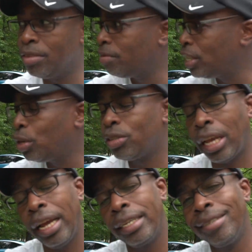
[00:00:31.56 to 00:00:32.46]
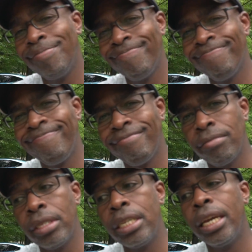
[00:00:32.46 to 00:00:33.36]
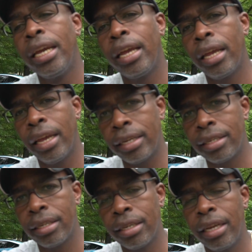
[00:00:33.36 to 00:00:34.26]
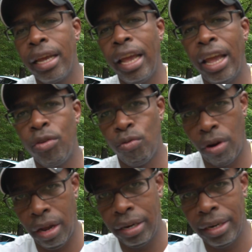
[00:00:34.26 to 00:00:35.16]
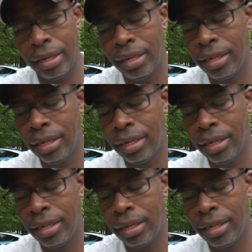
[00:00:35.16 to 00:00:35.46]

of the video said, hit and run.